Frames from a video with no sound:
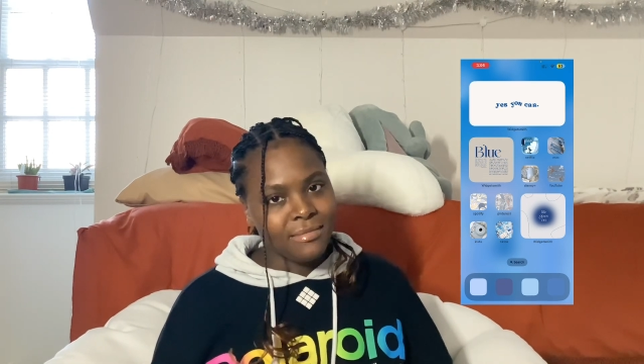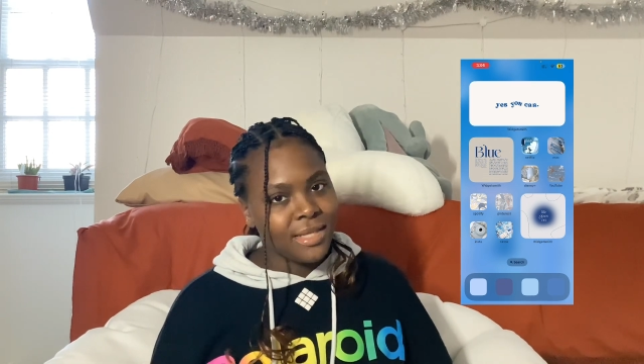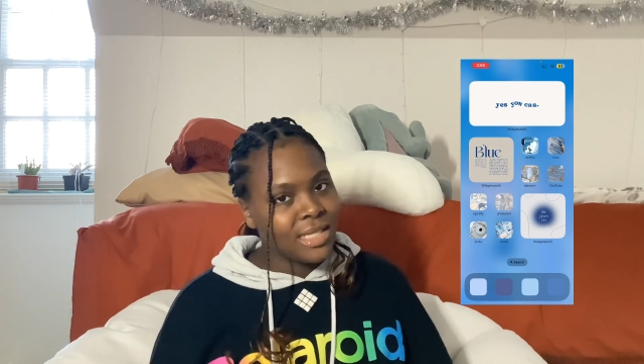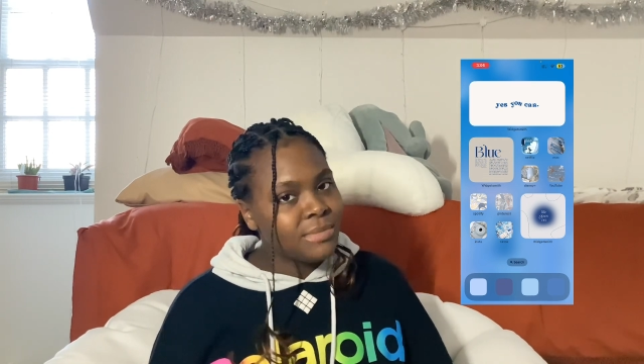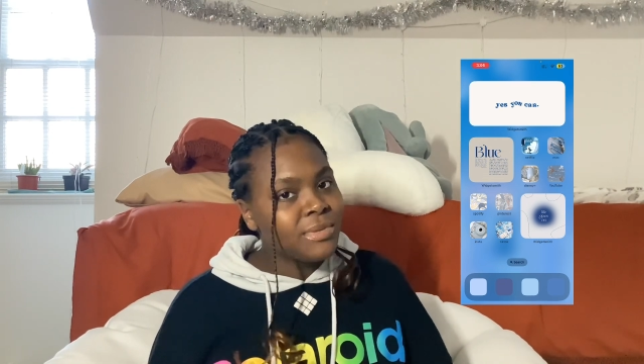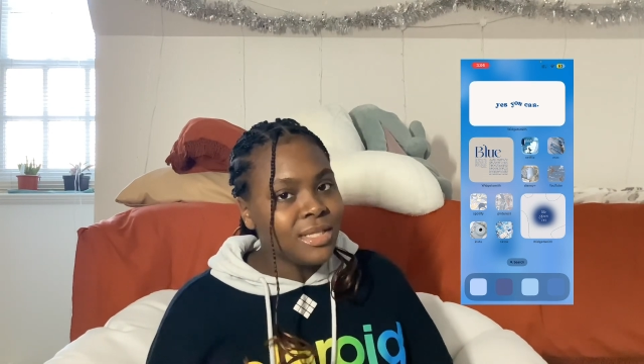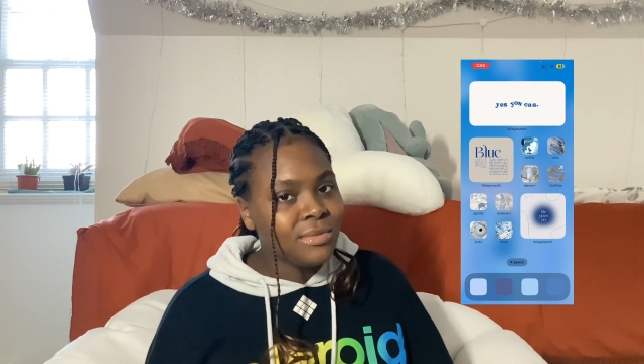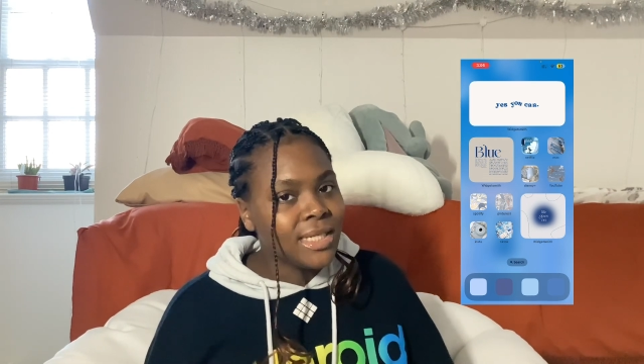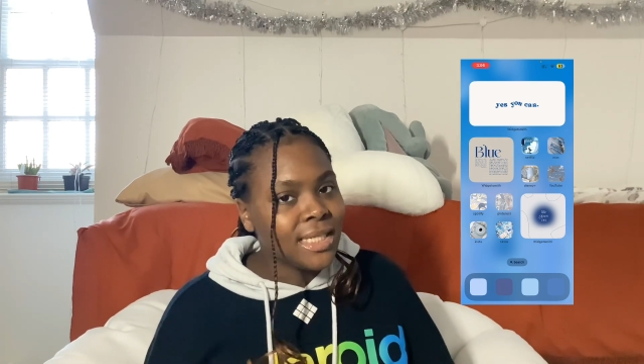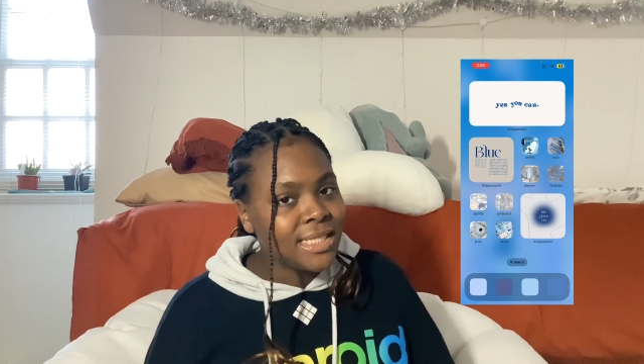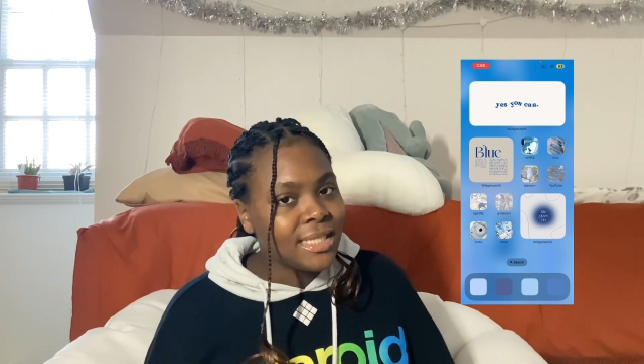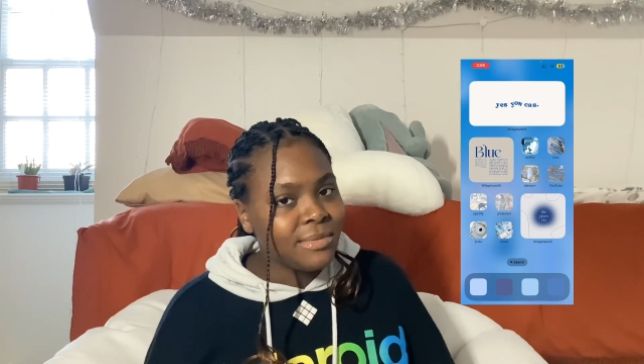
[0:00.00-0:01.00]
It's a place where you
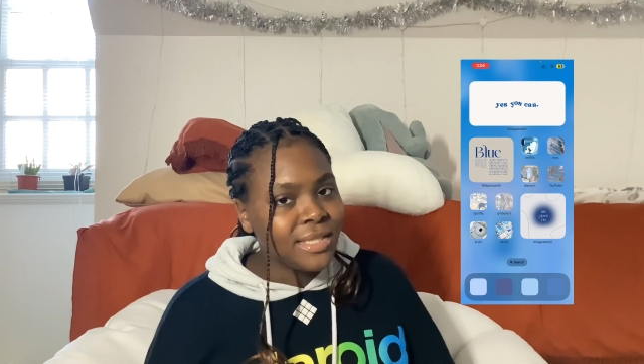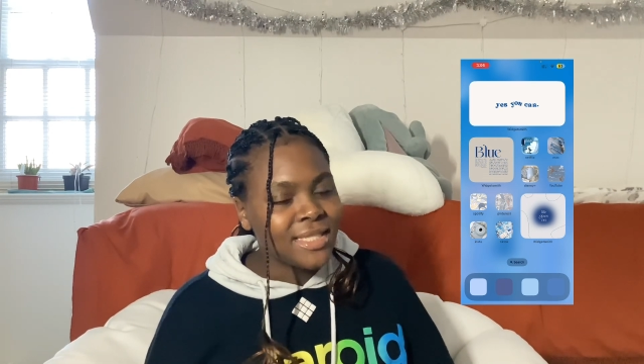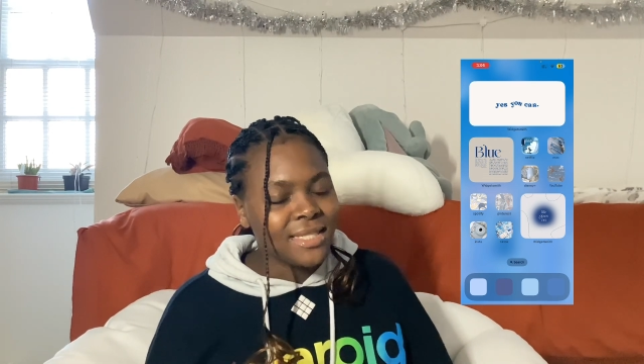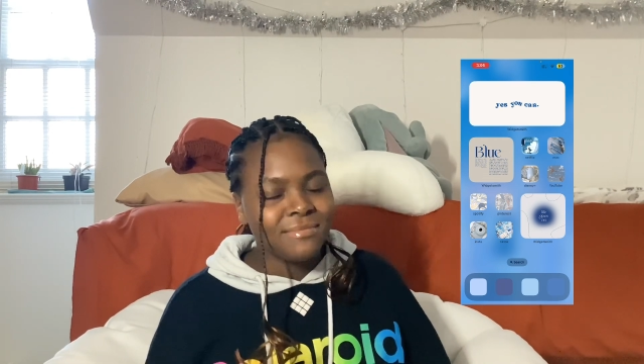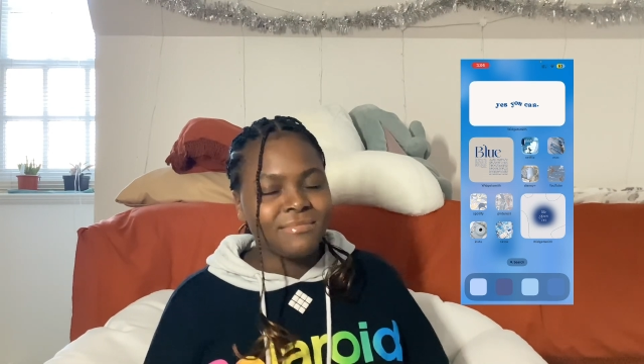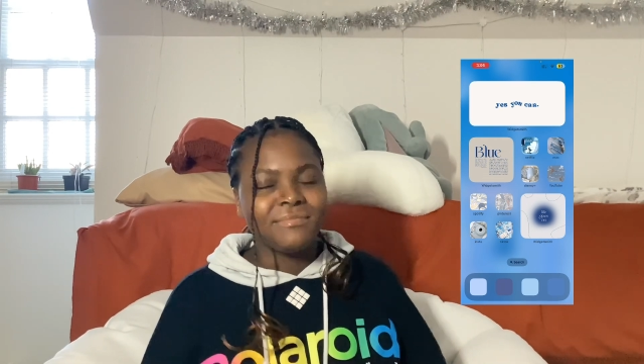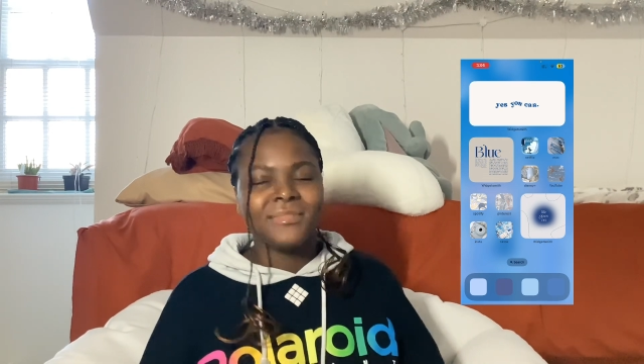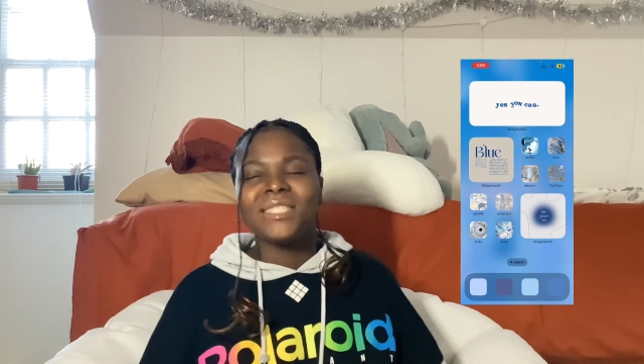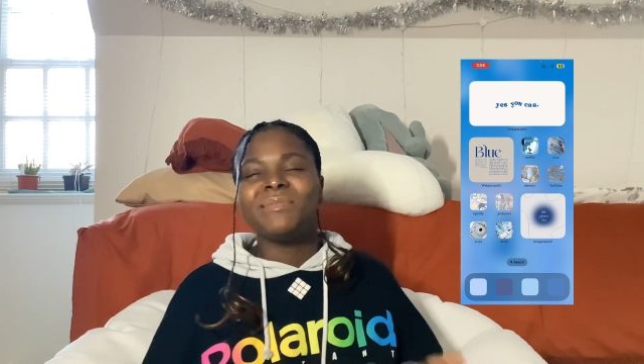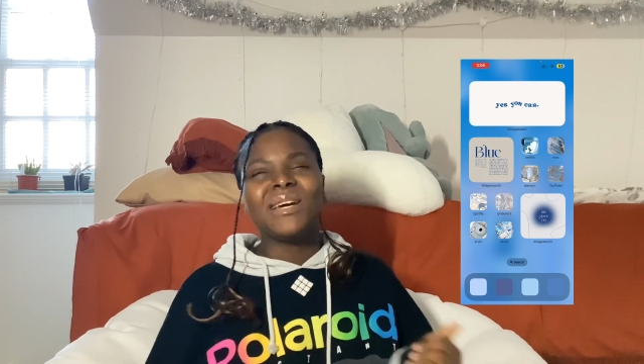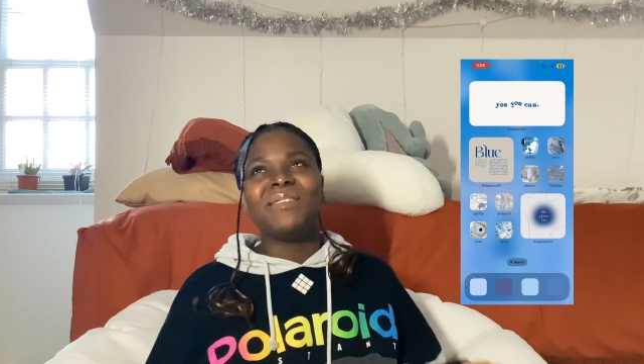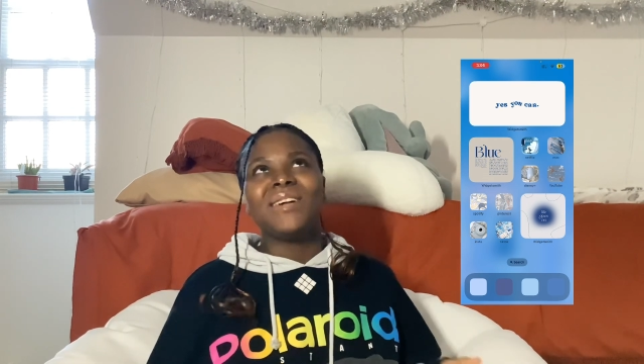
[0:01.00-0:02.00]
listen to music.
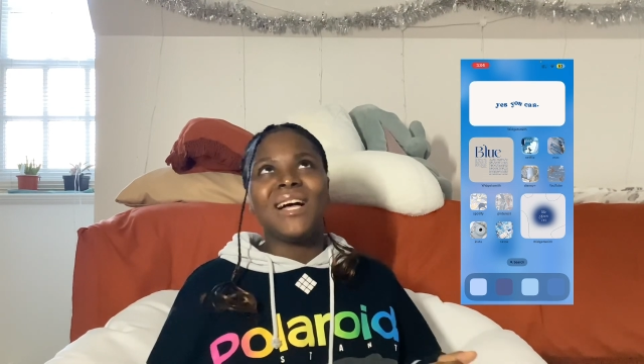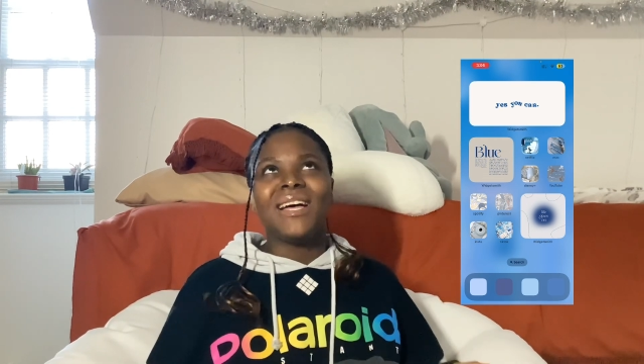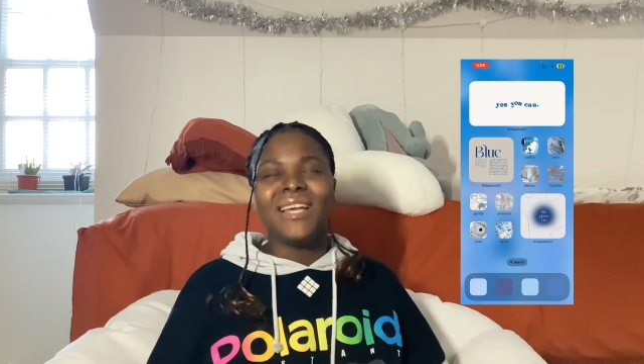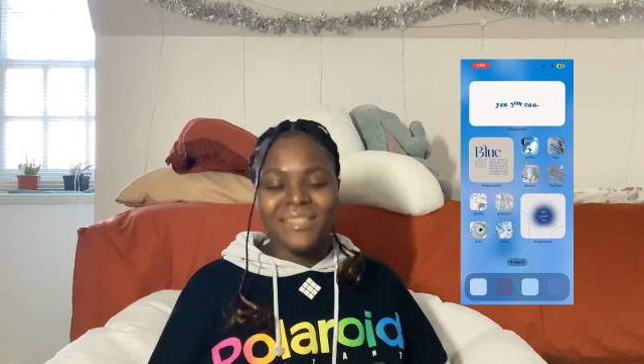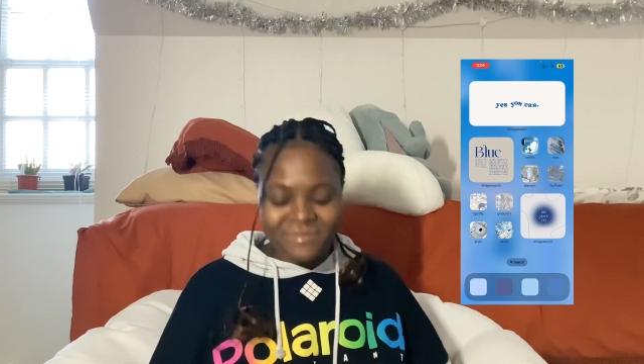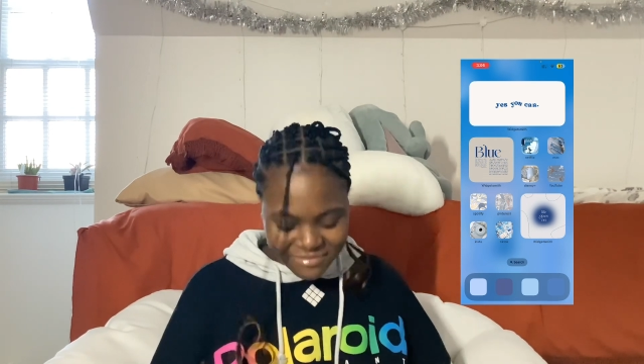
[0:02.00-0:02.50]
Spotify.